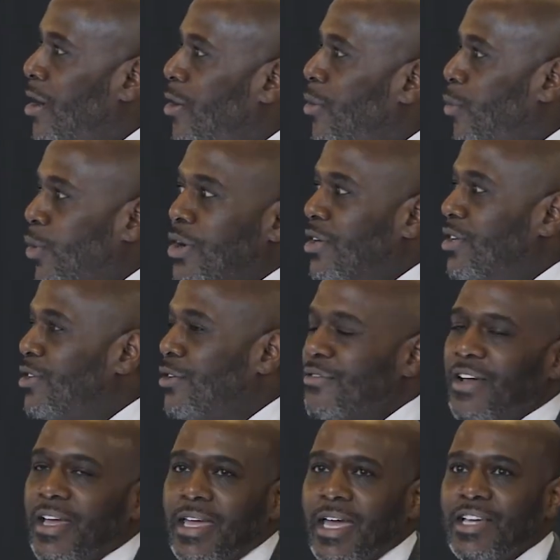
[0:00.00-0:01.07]
we're going to do
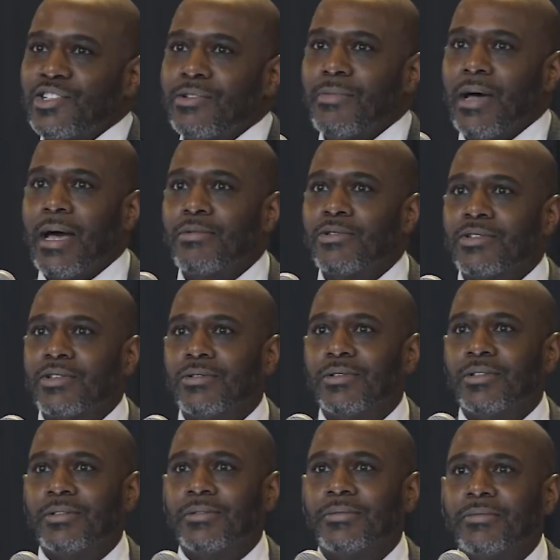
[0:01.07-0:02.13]
Vacation Bible
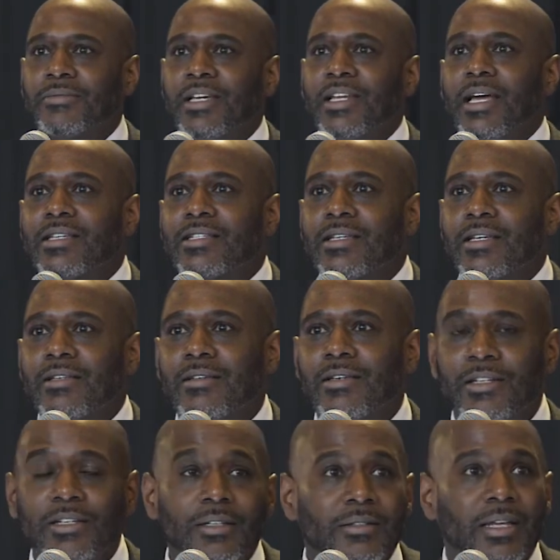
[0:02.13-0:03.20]
School. And I said,
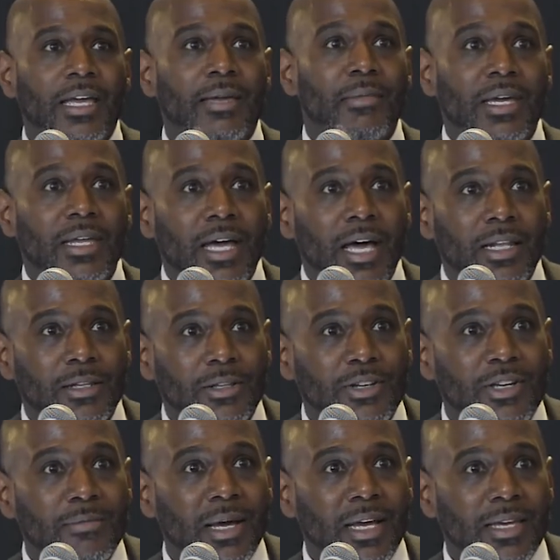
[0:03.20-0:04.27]
good, amen,
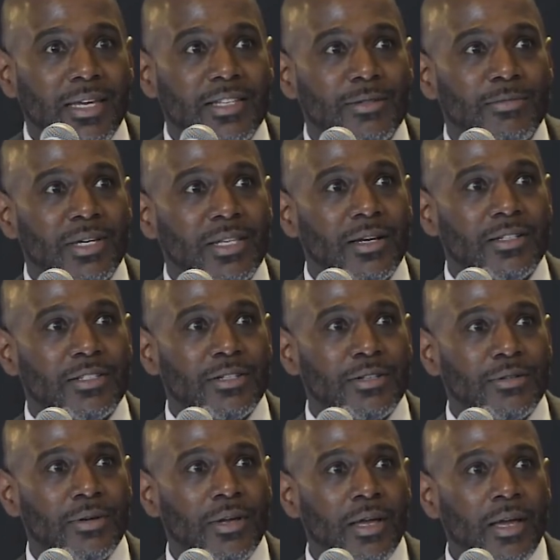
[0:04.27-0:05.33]
hallelujah, my kids will be there
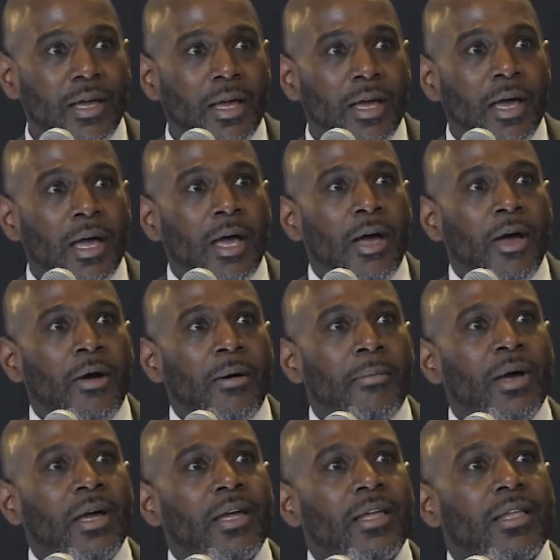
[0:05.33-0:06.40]
too.
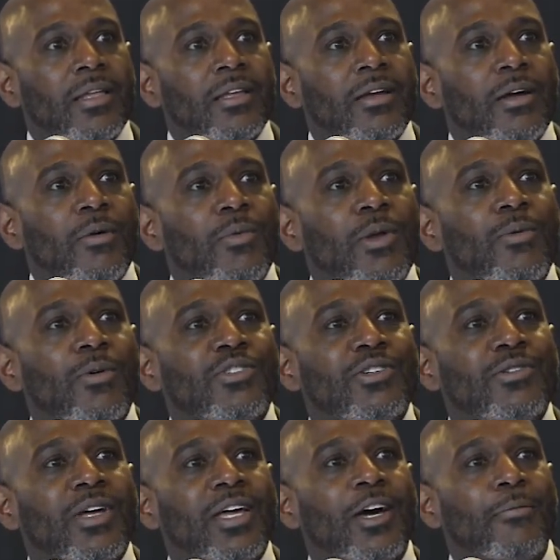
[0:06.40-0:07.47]
But we want
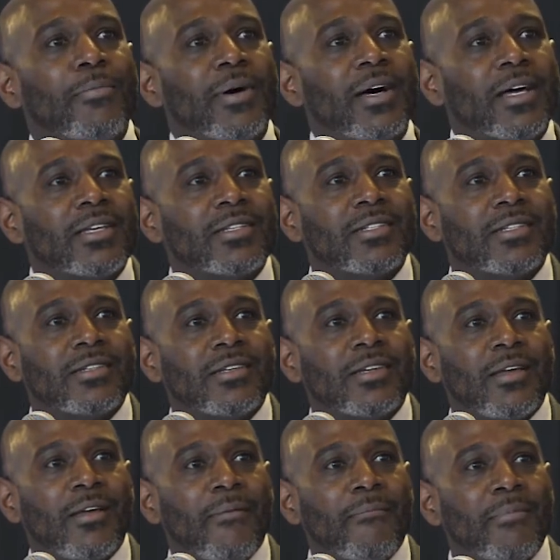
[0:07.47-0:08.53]
you to help us
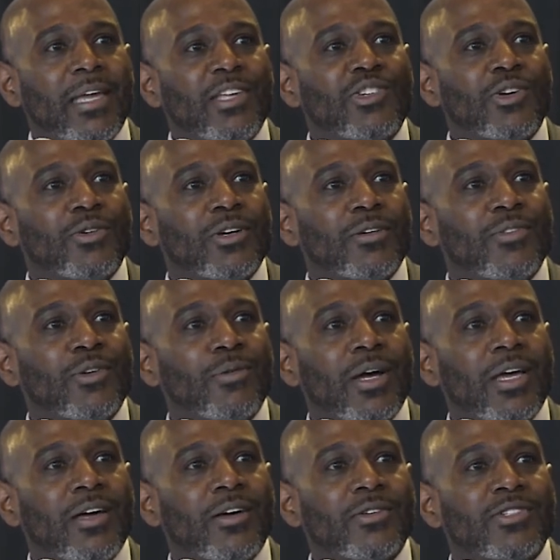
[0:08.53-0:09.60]
make Jonah of the
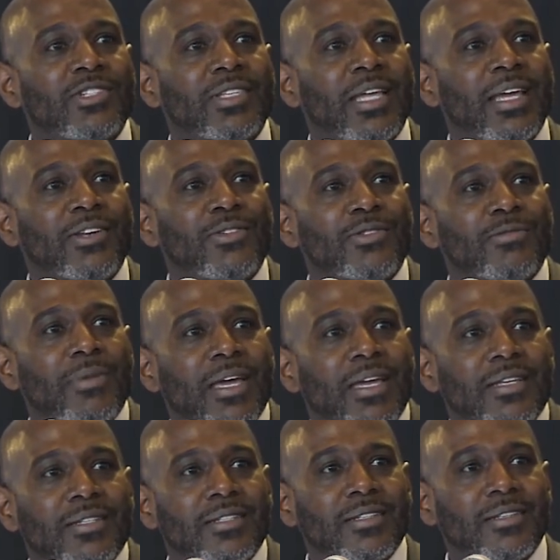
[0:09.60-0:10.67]
Whale
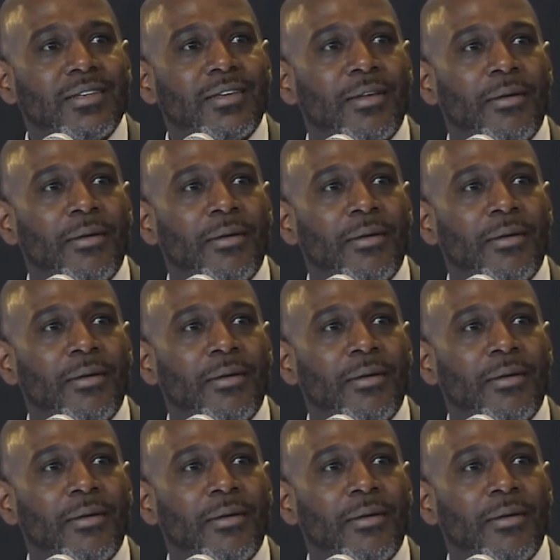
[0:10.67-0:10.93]
standards-based.